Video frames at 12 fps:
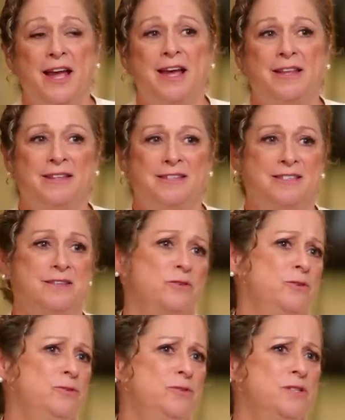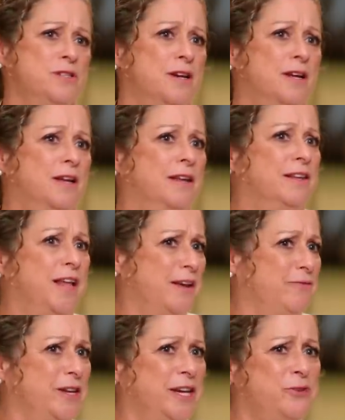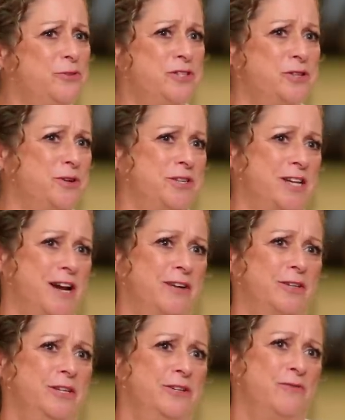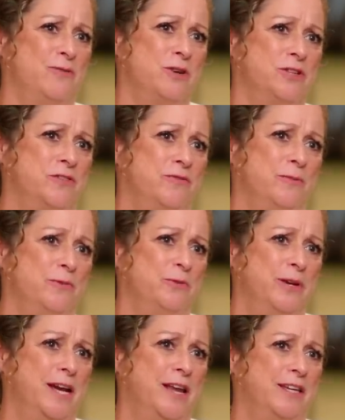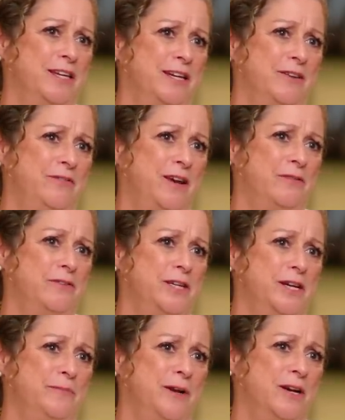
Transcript: class whose life and interests are entirely divorced from the reality of everyday